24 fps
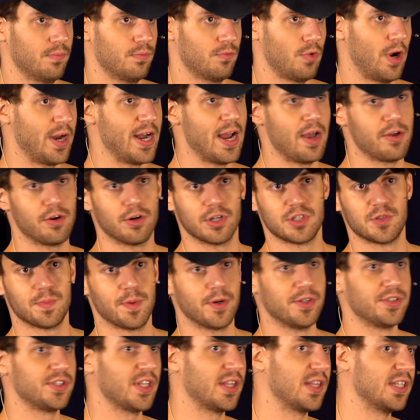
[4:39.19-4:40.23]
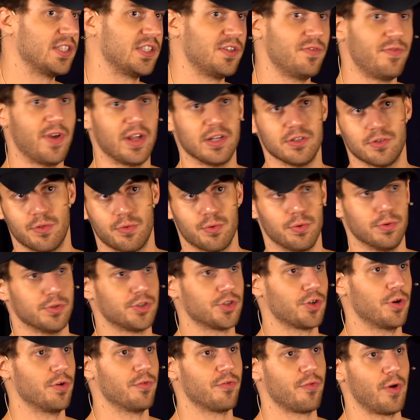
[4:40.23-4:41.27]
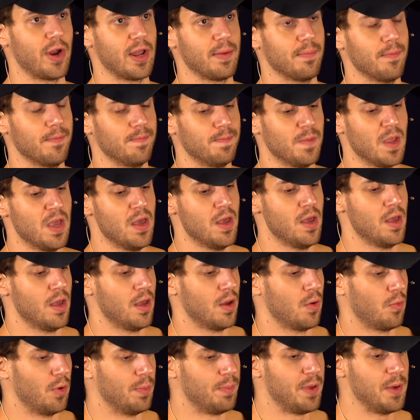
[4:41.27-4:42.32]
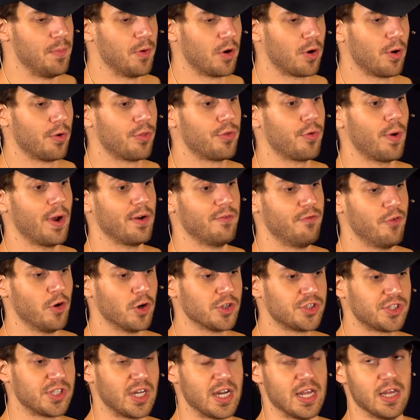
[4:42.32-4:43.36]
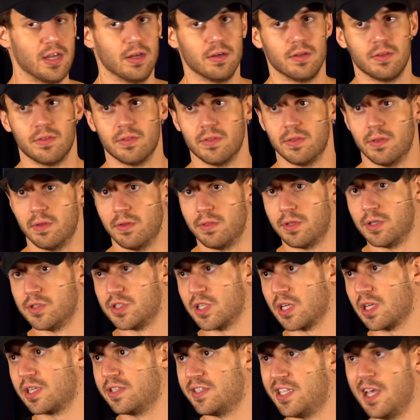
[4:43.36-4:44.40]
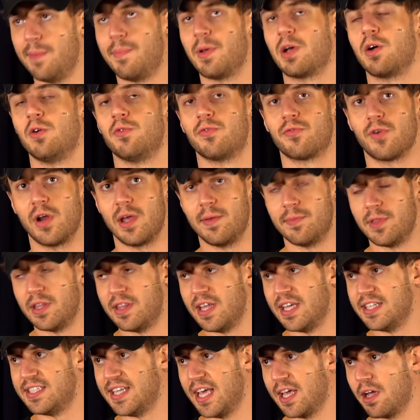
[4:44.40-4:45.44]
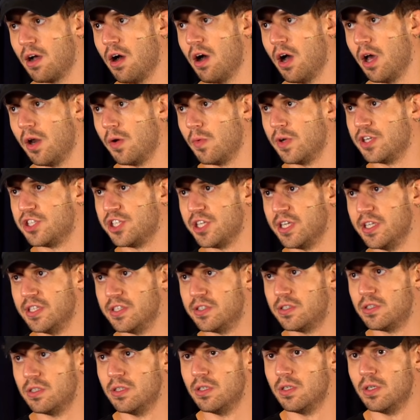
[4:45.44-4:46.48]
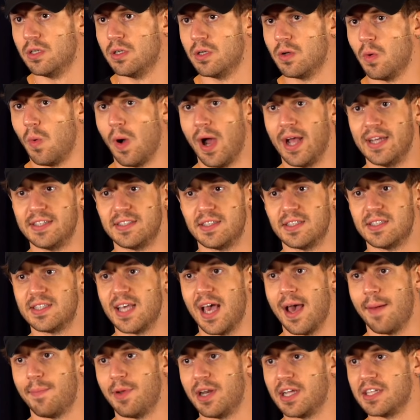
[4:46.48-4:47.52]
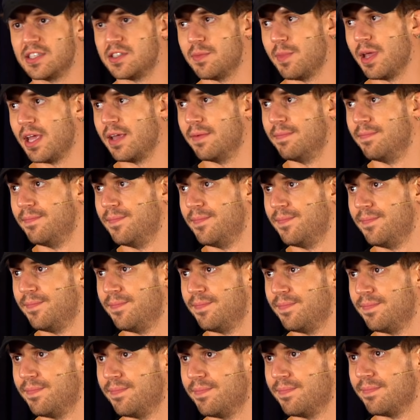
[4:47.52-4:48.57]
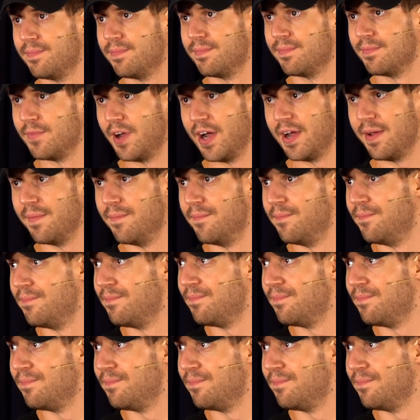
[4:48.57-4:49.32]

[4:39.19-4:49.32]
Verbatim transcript: Right now you're experiencing this event through a certain frame. When people go through adversity, there's a typical frame that they take on, which is, why is this happening to me? Right?